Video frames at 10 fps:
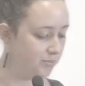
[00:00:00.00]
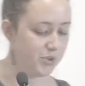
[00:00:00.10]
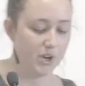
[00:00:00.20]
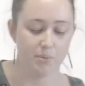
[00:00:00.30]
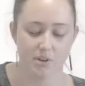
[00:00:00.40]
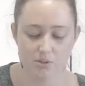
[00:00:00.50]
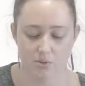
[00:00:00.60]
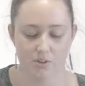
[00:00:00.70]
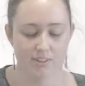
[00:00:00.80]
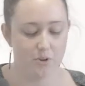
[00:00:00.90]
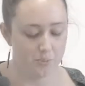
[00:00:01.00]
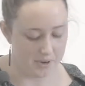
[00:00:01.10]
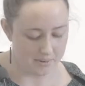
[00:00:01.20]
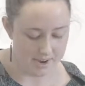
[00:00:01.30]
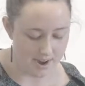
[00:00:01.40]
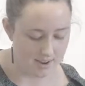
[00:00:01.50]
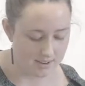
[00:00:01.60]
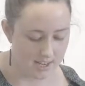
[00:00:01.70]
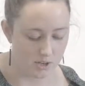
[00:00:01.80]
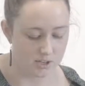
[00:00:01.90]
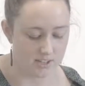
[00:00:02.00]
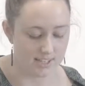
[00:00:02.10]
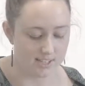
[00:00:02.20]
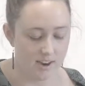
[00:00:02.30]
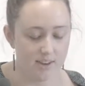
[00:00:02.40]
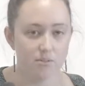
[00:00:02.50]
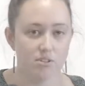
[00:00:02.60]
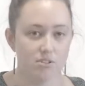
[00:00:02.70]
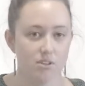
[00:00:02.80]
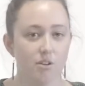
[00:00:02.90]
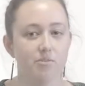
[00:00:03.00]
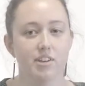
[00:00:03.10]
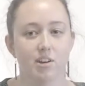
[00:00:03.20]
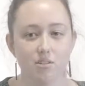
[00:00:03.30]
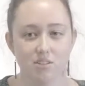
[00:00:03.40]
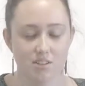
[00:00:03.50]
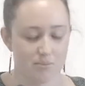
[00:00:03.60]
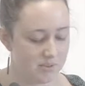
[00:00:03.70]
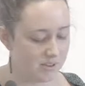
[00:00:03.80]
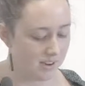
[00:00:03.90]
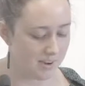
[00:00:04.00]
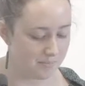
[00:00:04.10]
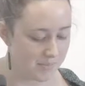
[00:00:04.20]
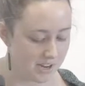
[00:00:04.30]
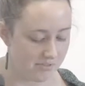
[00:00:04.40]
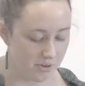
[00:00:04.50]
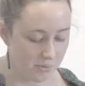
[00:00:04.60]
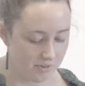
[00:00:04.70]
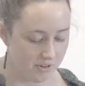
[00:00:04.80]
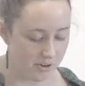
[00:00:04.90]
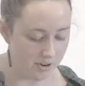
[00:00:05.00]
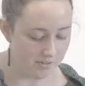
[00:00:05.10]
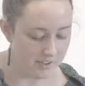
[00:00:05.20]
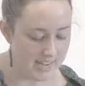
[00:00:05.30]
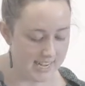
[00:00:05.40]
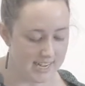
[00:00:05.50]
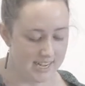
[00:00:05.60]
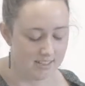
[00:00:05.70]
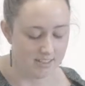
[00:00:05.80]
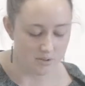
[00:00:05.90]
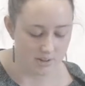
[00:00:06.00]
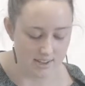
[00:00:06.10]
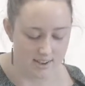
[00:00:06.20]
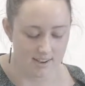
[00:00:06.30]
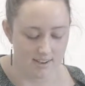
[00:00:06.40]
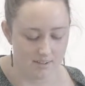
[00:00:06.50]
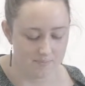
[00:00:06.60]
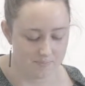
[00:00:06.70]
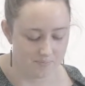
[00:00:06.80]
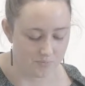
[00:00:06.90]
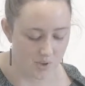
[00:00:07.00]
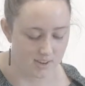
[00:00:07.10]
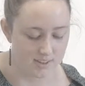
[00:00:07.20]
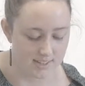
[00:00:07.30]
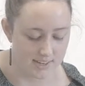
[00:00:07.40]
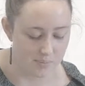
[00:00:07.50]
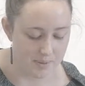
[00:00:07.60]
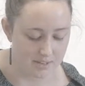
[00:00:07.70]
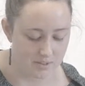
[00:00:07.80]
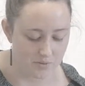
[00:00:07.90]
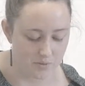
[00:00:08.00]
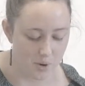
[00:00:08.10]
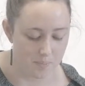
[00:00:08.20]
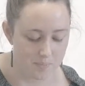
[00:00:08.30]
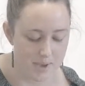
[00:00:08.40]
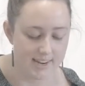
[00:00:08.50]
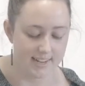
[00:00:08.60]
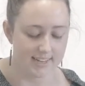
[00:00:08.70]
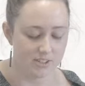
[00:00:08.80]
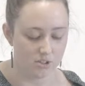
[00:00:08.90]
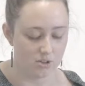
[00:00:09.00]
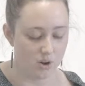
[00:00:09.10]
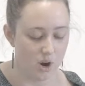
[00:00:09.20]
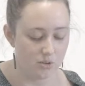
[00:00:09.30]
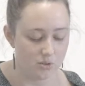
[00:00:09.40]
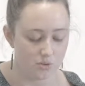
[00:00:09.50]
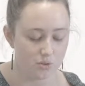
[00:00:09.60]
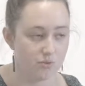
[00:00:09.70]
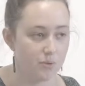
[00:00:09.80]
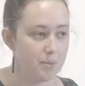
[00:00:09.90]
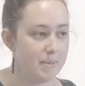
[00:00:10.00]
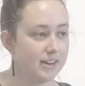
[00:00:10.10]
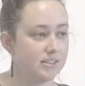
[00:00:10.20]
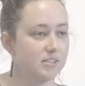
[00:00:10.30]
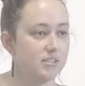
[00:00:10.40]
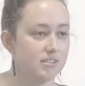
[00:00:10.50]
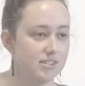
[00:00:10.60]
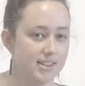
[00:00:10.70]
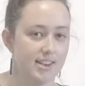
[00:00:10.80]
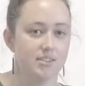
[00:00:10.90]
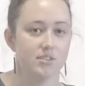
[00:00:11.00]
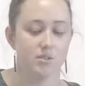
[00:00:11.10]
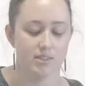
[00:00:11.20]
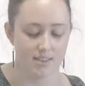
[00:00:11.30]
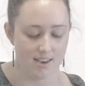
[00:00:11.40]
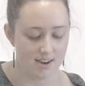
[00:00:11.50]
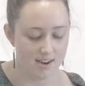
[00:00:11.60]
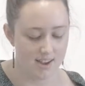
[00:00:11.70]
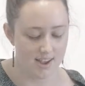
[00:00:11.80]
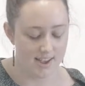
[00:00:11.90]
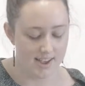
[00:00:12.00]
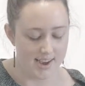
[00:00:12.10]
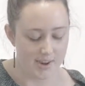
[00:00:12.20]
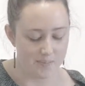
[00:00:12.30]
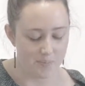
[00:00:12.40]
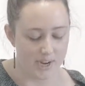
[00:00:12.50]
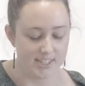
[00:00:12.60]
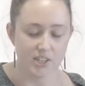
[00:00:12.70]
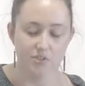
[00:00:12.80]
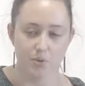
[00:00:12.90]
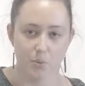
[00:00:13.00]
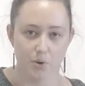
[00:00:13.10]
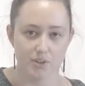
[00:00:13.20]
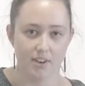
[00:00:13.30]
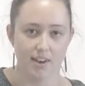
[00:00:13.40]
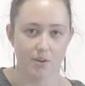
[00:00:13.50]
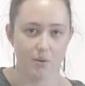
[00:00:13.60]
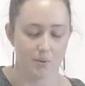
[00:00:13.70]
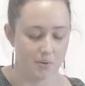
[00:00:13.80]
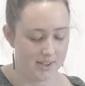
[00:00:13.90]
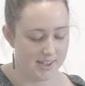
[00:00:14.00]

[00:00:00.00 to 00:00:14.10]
So I'm going to talk a little bit about Uta Ki Tai, which is hopefully a concept many of you will have heard of. Literally, I understand it means from inland to the coast or from the mountains to the sea, so it's that idea of the water cycle,